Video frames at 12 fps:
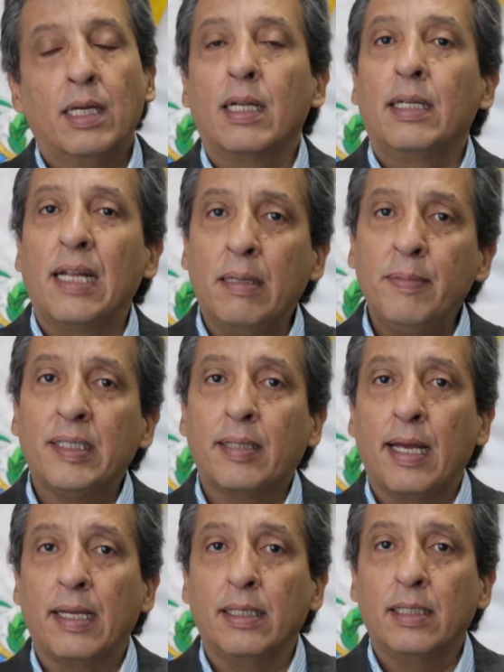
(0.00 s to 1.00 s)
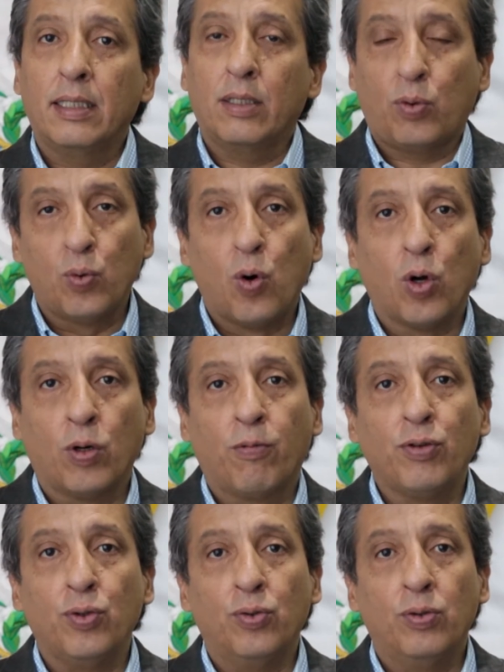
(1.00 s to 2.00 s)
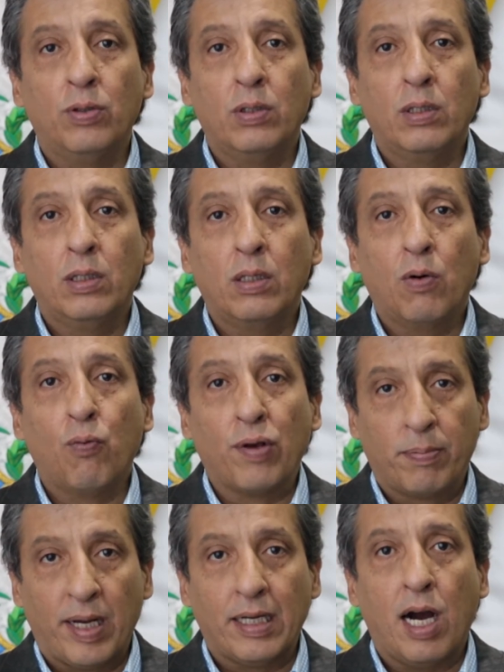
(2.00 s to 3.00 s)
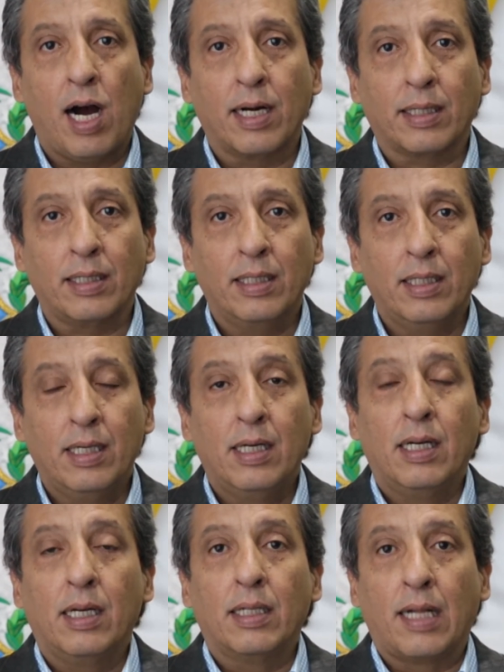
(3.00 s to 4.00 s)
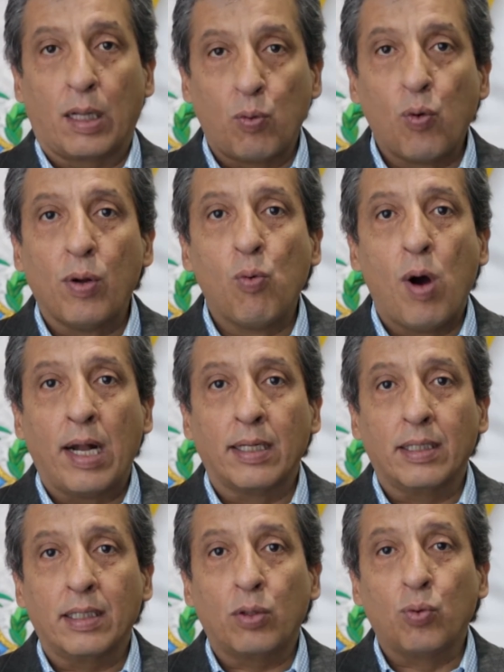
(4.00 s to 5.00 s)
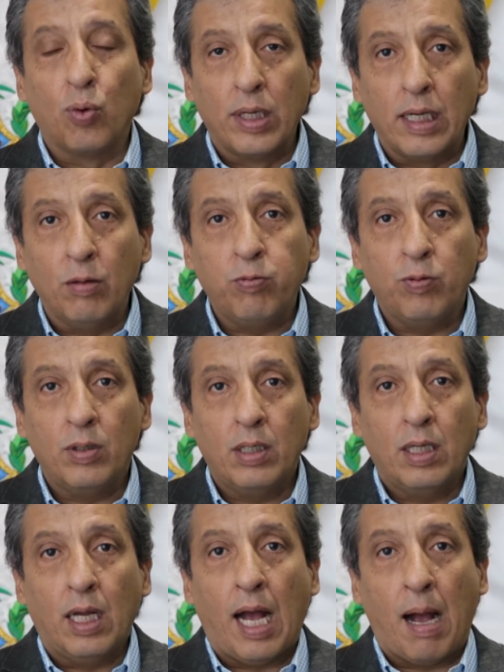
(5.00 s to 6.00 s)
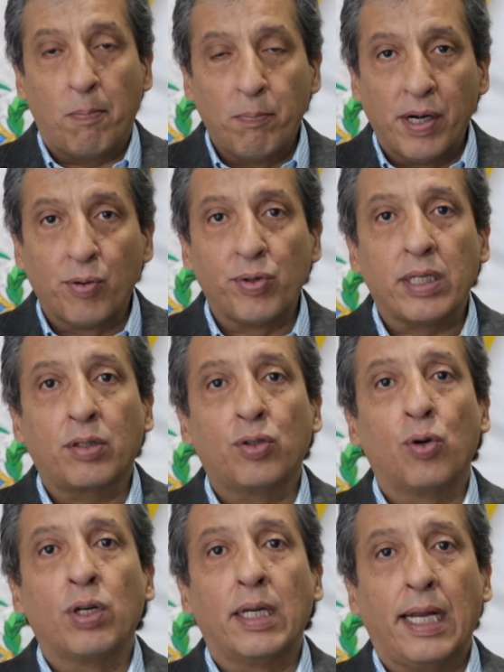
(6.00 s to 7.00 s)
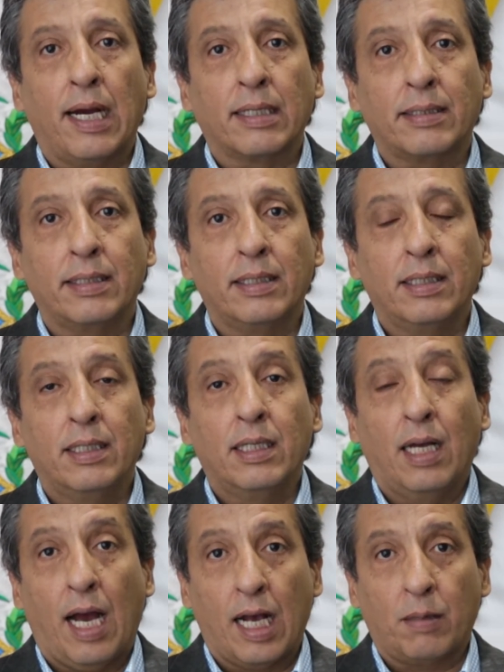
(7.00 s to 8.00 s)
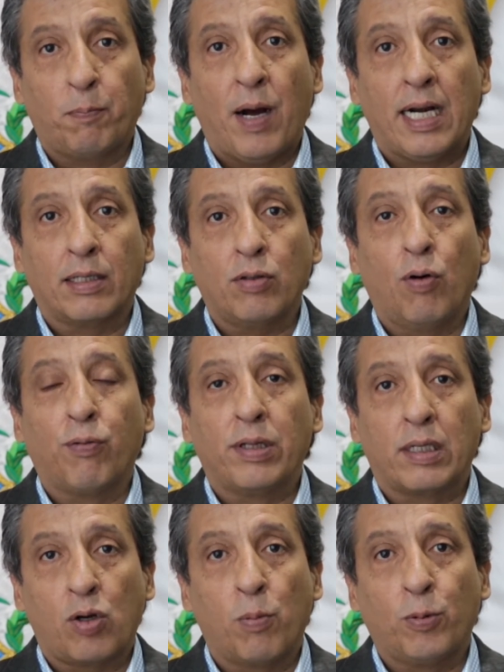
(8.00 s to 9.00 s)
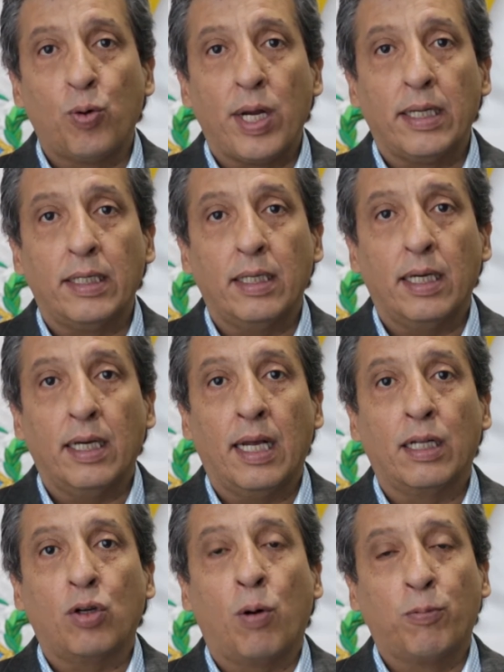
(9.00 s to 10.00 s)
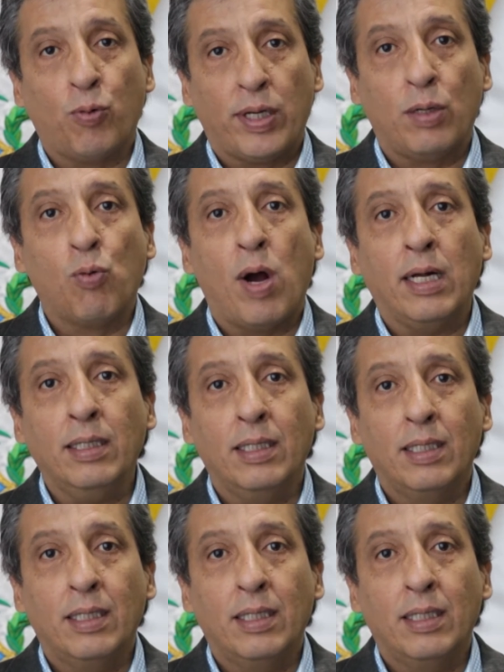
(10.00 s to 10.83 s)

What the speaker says: Let me say to all of you, with my heart, that we want to leave a very strong legacy as part of the COP20 and COP21